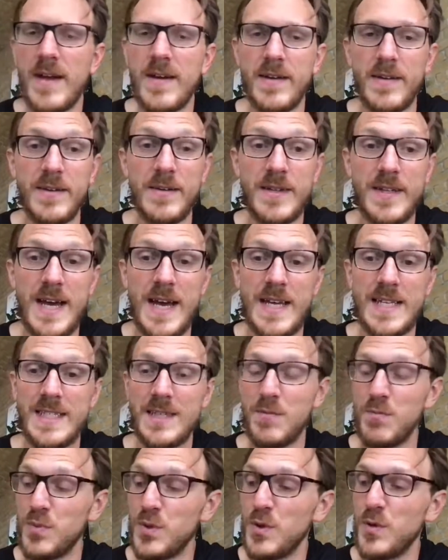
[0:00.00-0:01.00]
nice
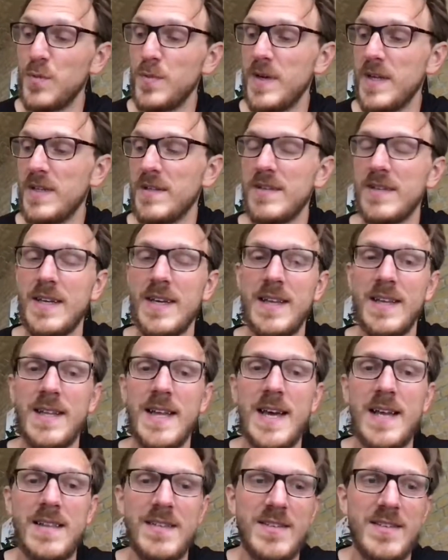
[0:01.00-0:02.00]
improvements, and
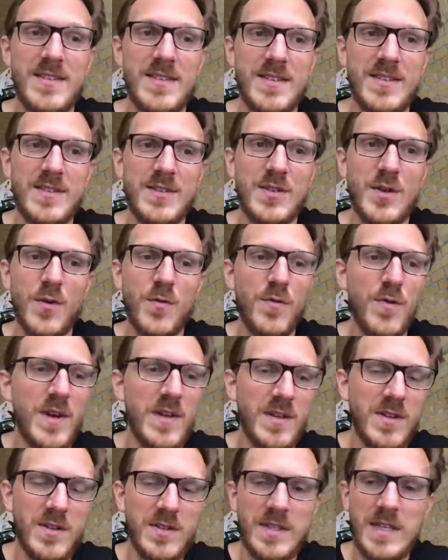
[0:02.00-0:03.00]
that's so
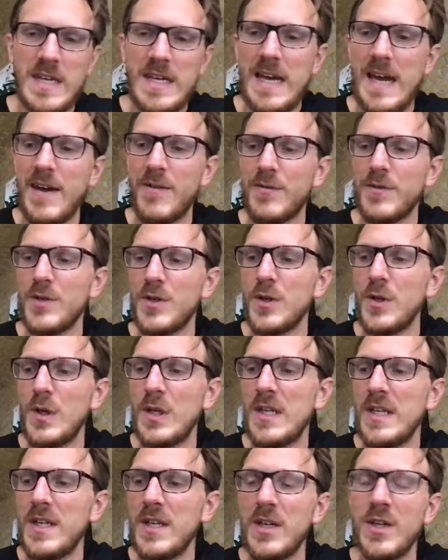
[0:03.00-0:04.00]
fun to see after
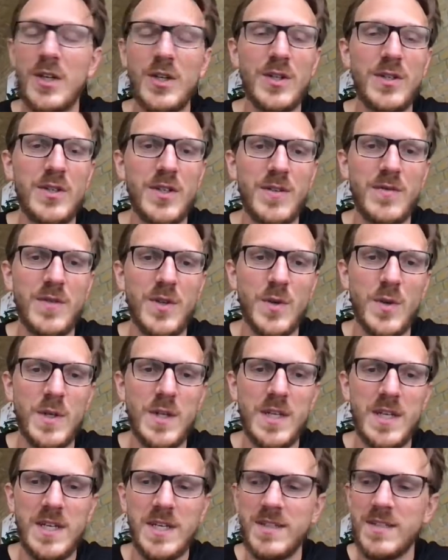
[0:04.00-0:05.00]
years of
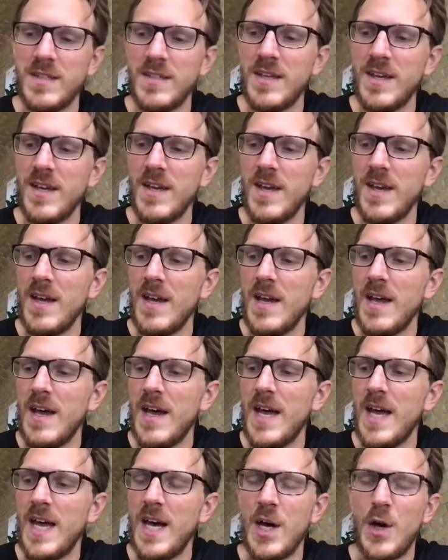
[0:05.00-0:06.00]
doing this
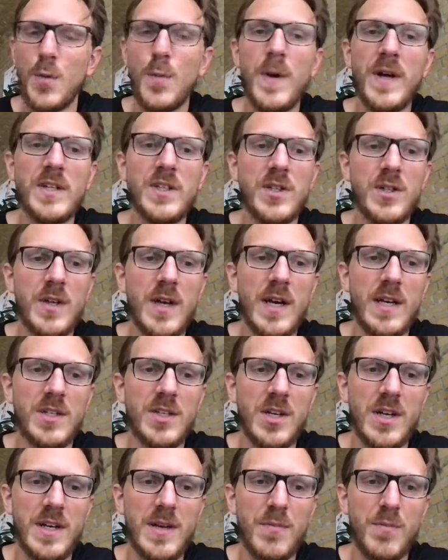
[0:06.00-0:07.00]
how much you
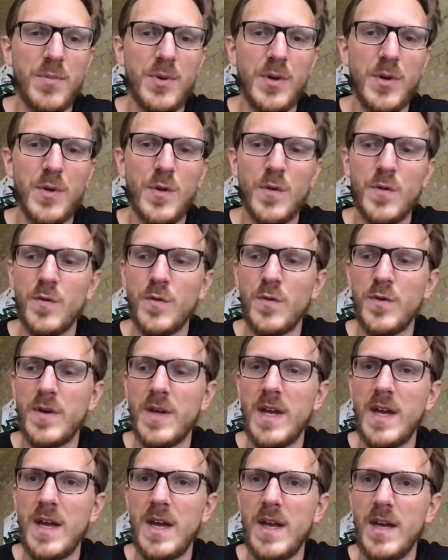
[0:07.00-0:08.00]
actually improve,
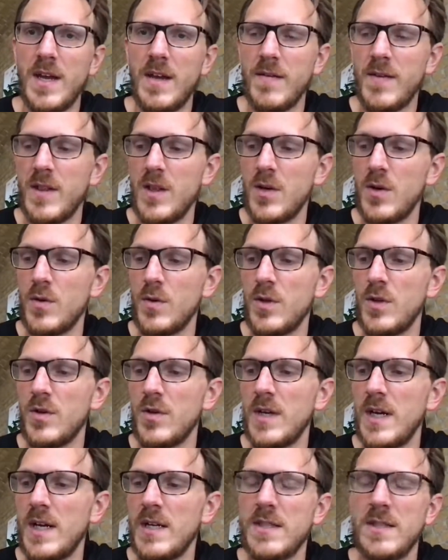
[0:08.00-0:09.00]
even though you're
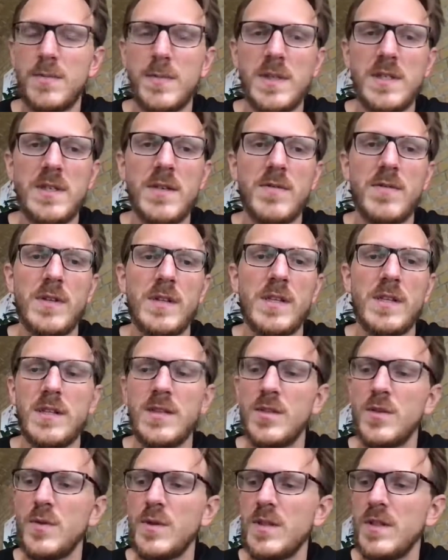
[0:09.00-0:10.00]
not specifically
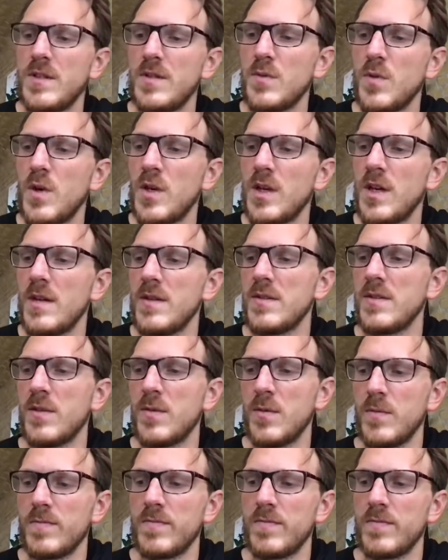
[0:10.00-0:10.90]
doing these workouts. So